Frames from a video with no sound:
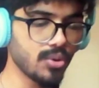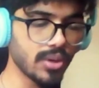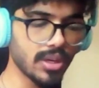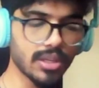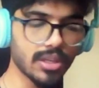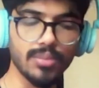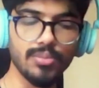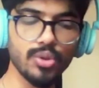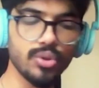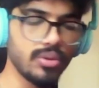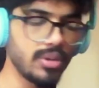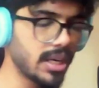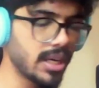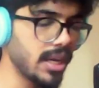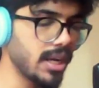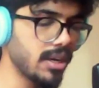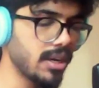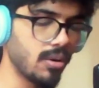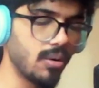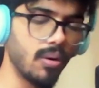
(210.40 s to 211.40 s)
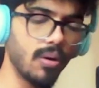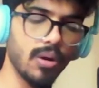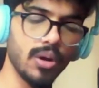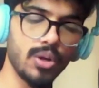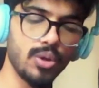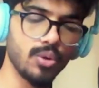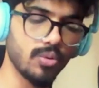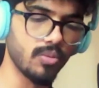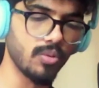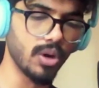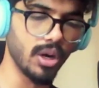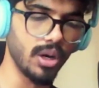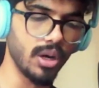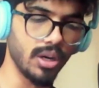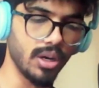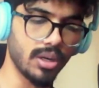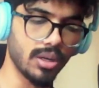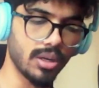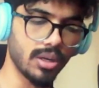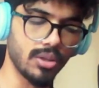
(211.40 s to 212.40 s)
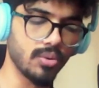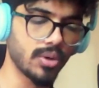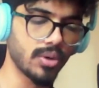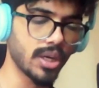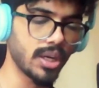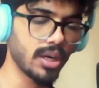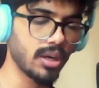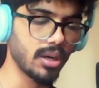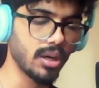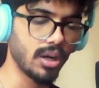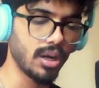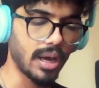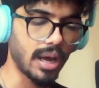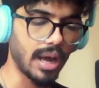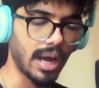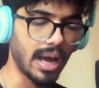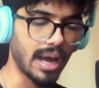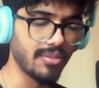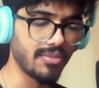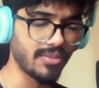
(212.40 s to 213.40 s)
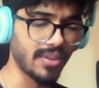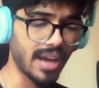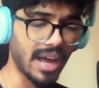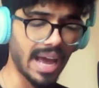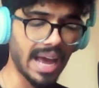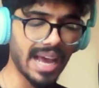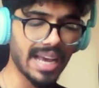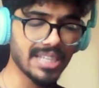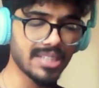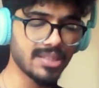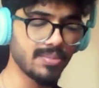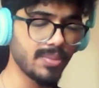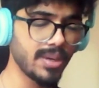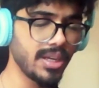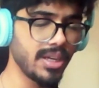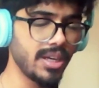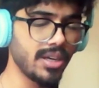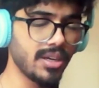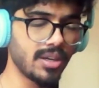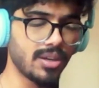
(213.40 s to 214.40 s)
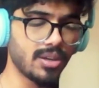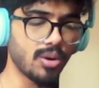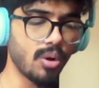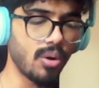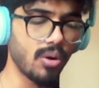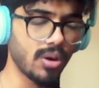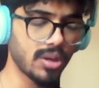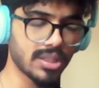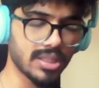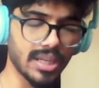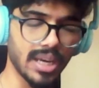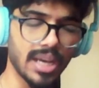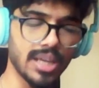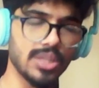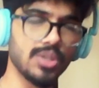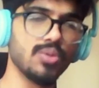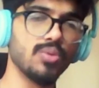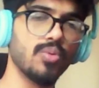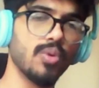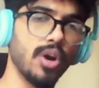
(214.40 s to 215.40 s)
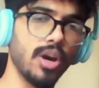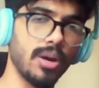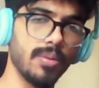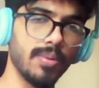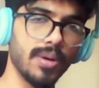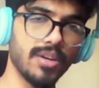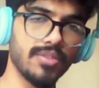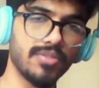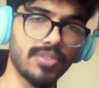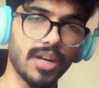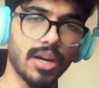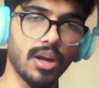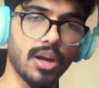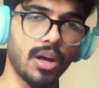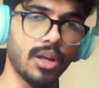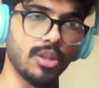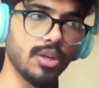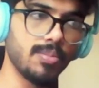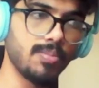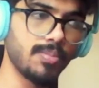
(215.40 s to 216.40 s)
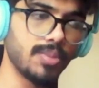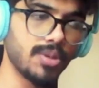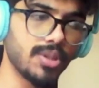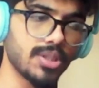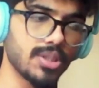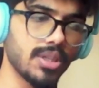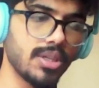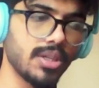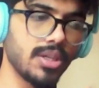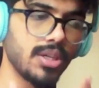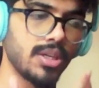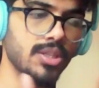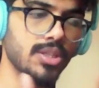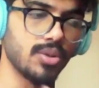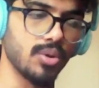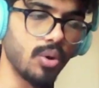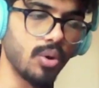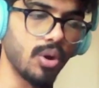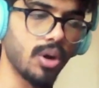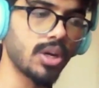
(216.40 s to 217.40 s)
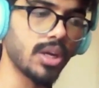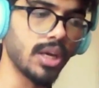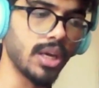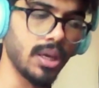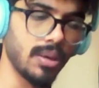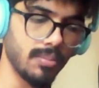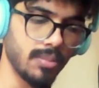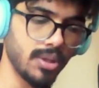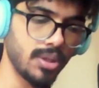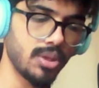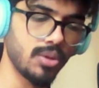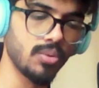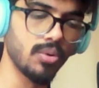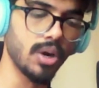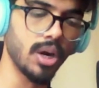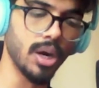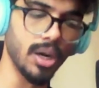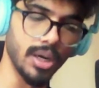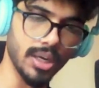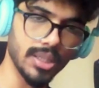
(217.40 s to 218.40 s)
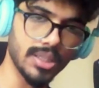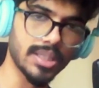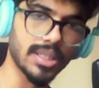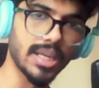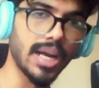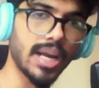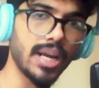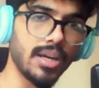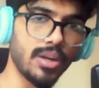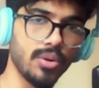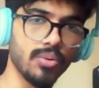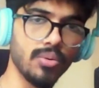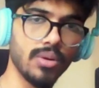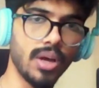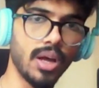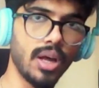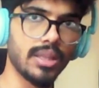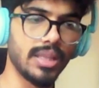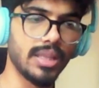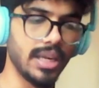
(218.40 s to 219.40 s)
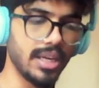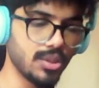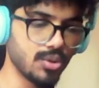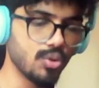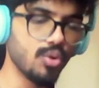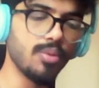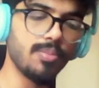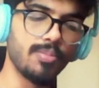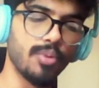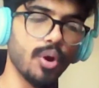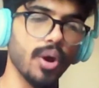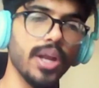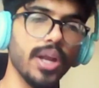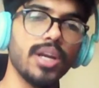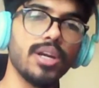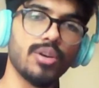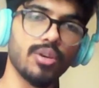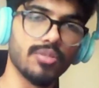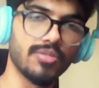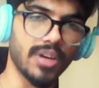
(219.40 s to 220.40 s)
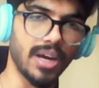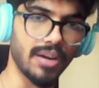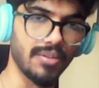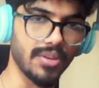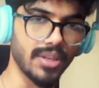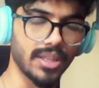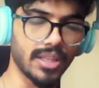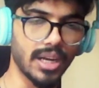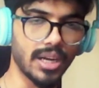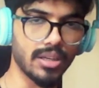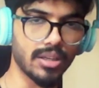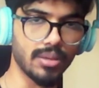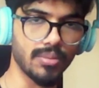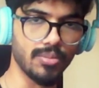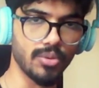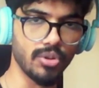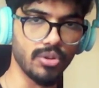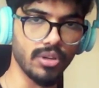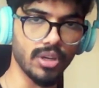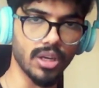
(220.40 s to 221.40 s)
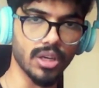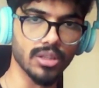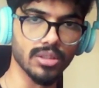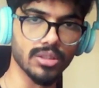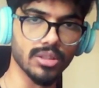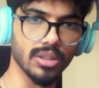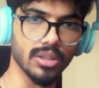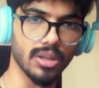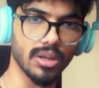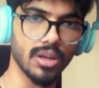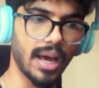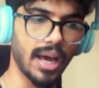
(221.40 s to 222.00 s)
you can communicate all you want. You can have as many talks as you want, but if that other person is not able to understand you, there is no point of having that communication.